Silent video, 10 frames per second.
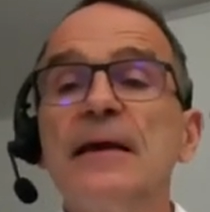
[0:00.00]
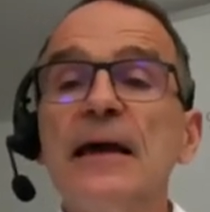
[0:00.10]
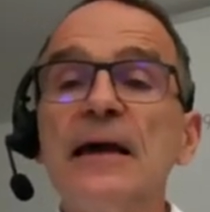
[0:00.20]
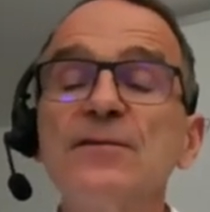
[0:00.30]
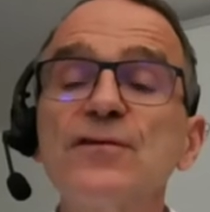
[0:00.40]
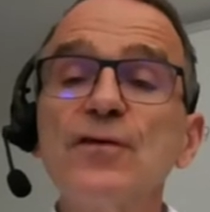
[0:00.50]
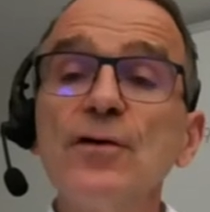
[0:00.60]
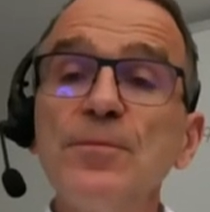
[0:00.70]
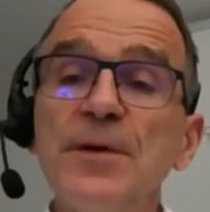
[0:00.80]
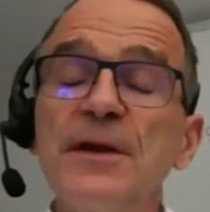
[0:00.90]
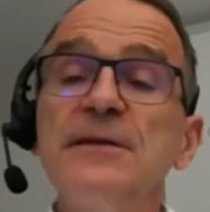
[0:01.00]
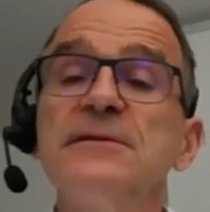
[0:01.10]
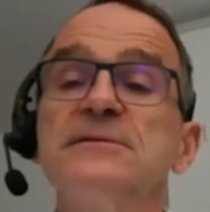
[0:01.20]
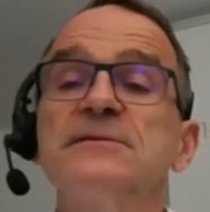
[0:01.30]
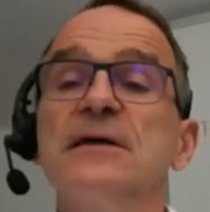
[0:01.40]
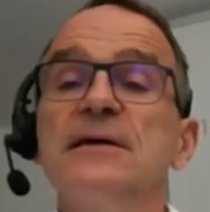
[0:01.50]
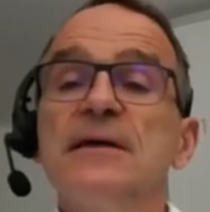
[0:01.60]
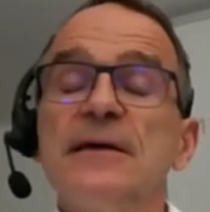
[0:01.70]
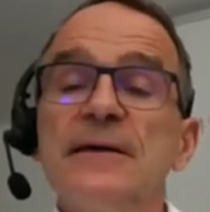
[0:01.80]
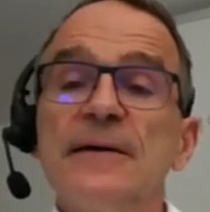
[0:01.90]
And soybeans
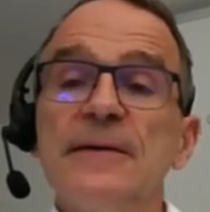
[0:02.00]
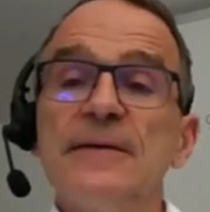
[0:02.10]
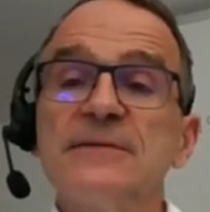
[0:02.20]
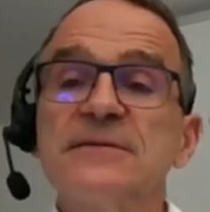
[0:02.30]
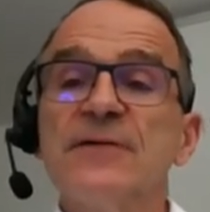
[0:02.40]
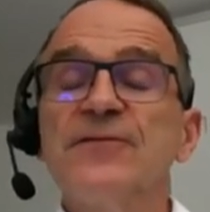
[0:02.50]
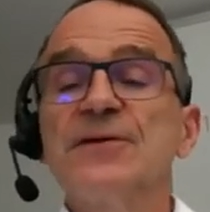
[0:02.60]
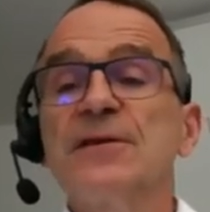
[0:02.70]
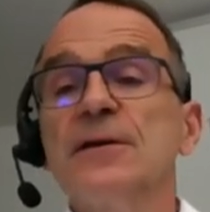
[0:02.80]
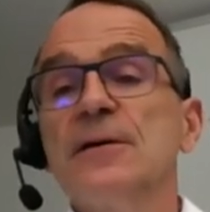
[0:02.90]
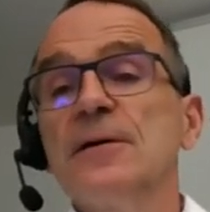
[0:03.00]
uh, suffered